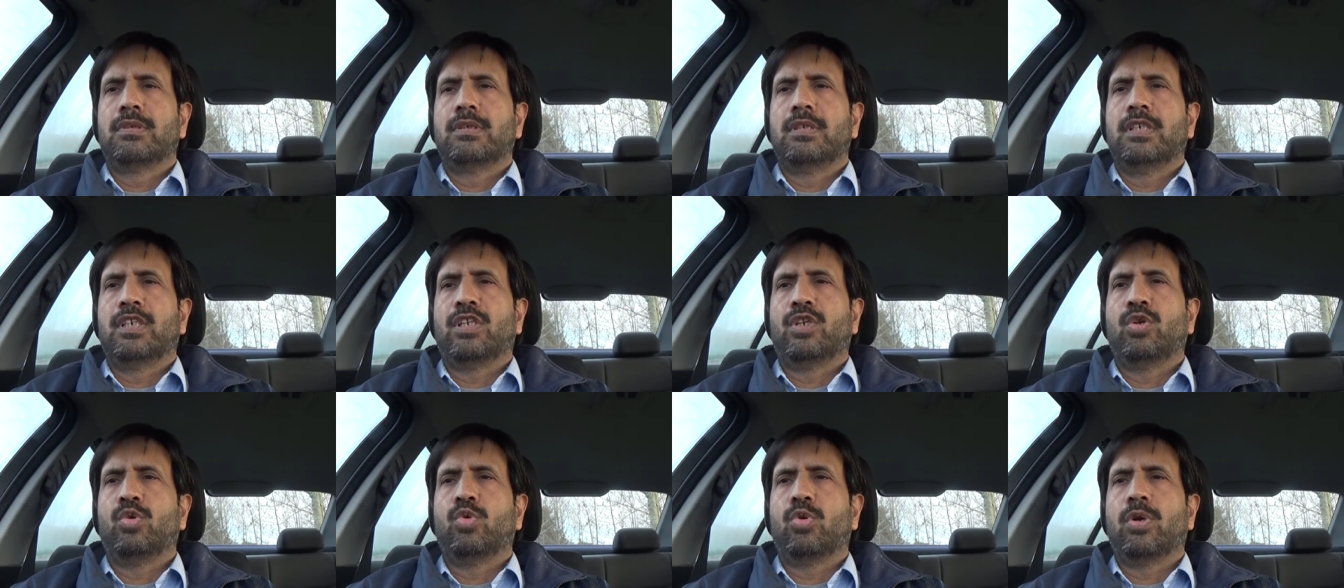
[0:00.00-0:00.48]

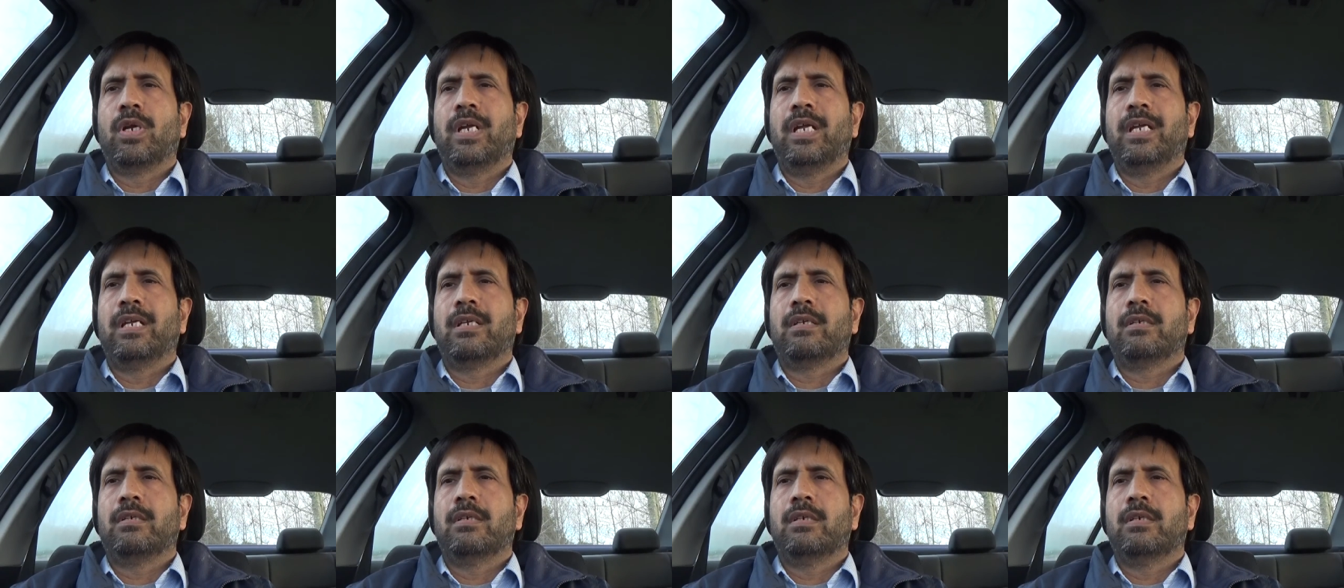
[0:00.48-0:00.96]
include
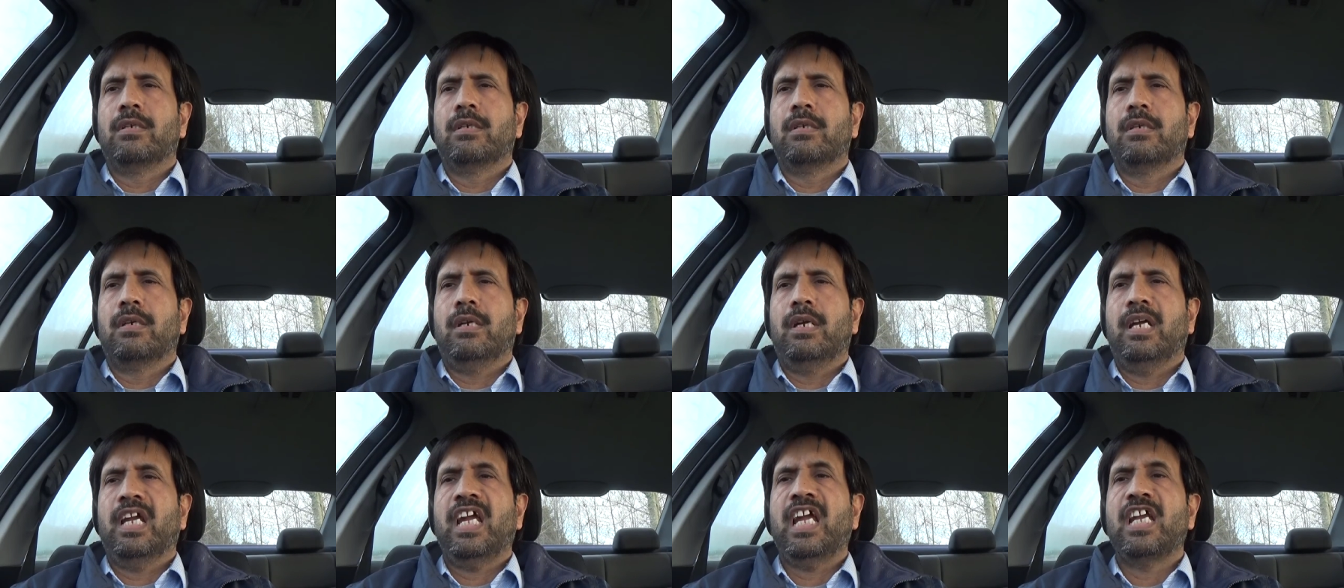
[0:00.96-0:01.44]
like uh,
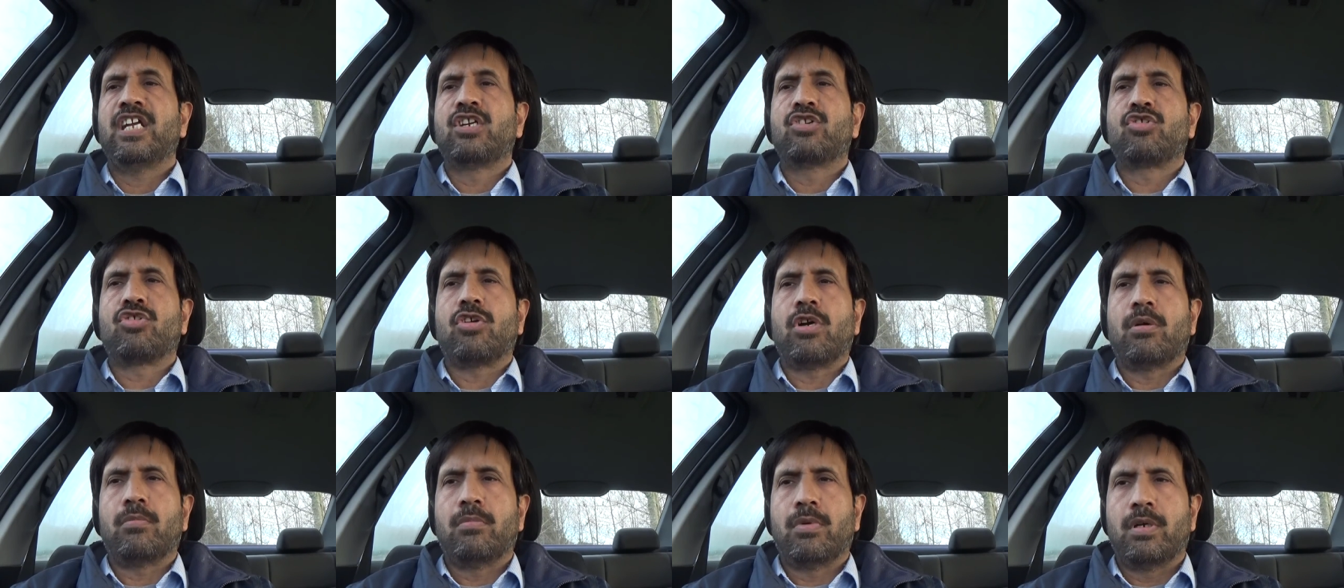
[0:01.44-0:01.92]
head
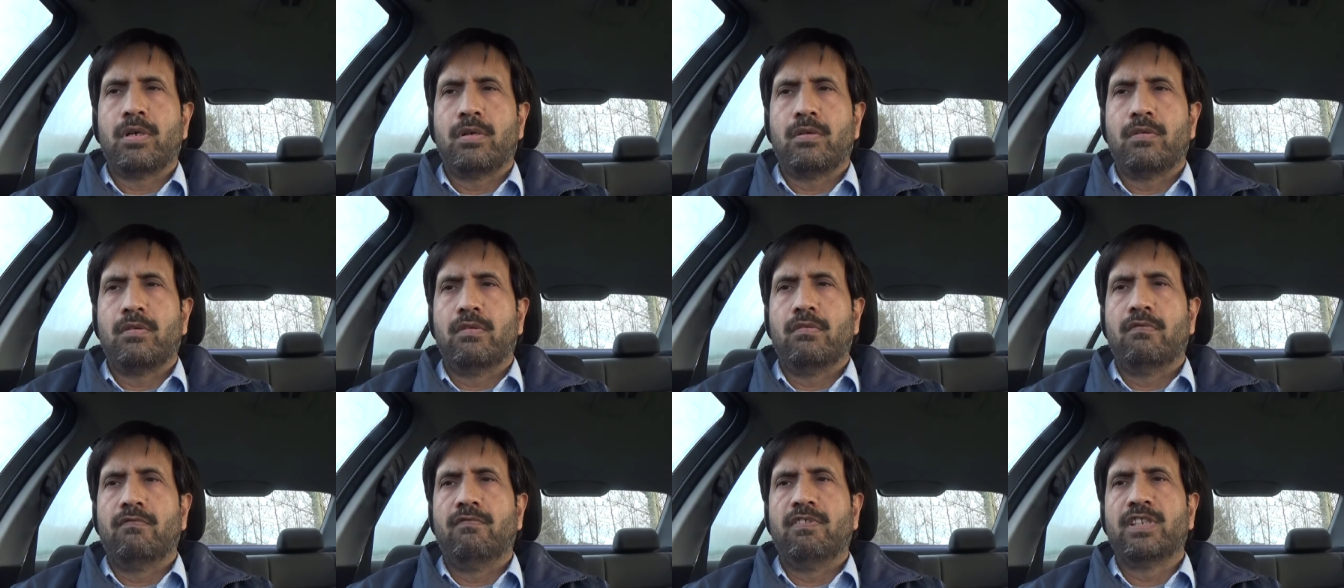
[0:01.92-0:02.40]
trauma
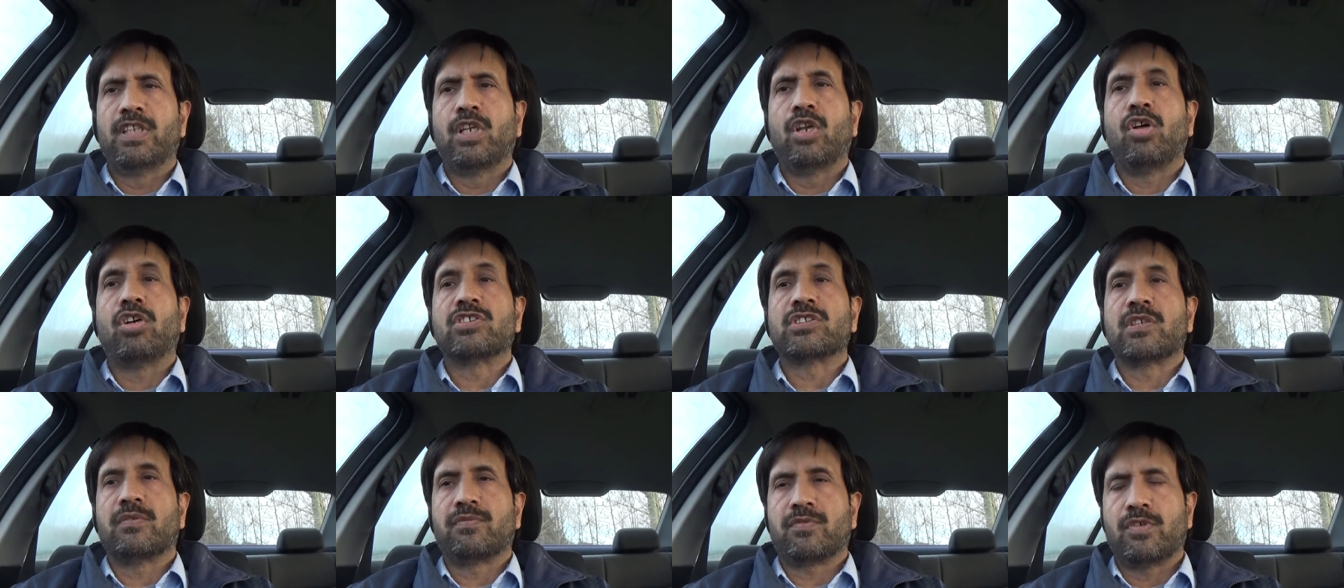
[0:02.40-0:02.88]
with the
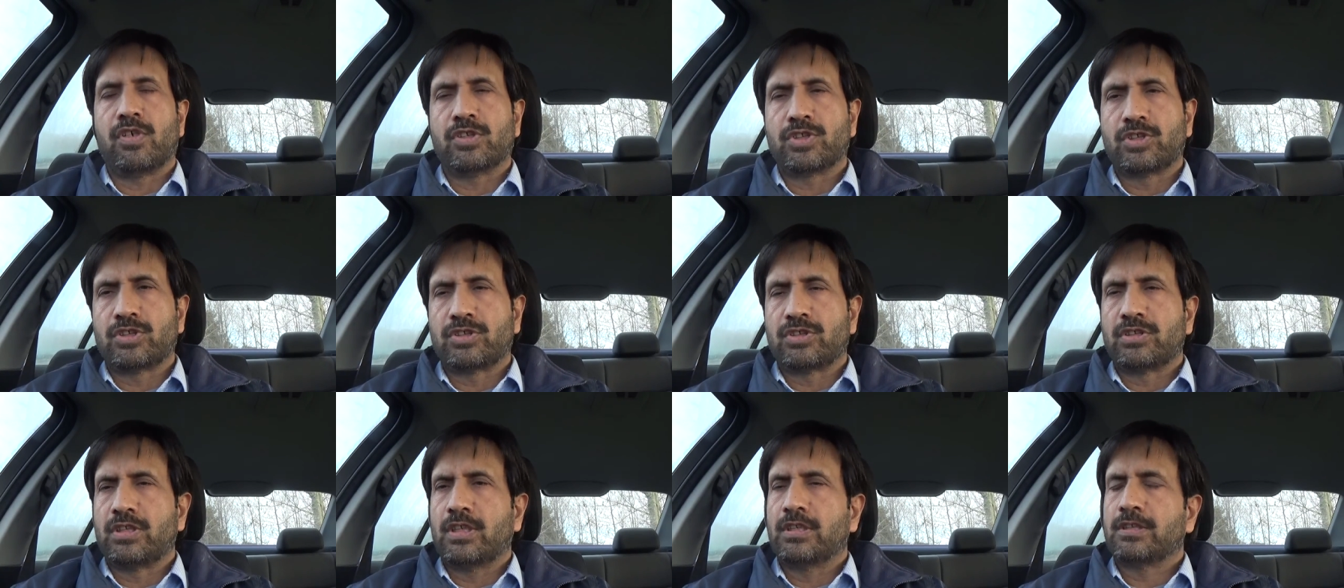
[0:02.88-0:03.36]
loss of
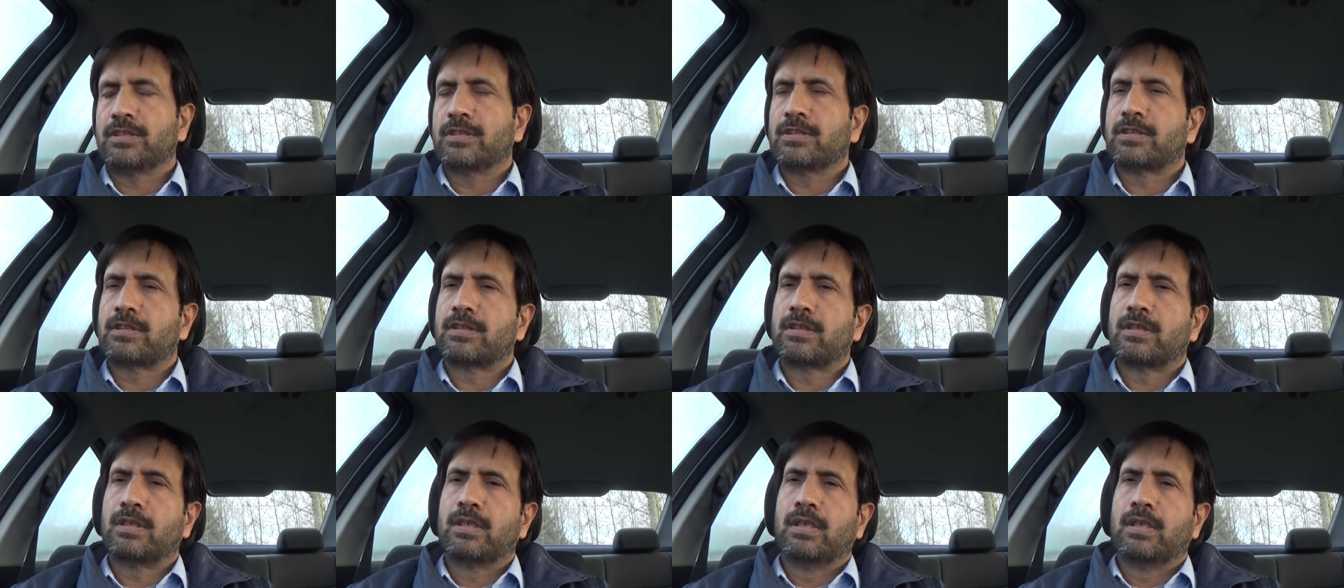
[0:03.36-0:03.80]
consciousness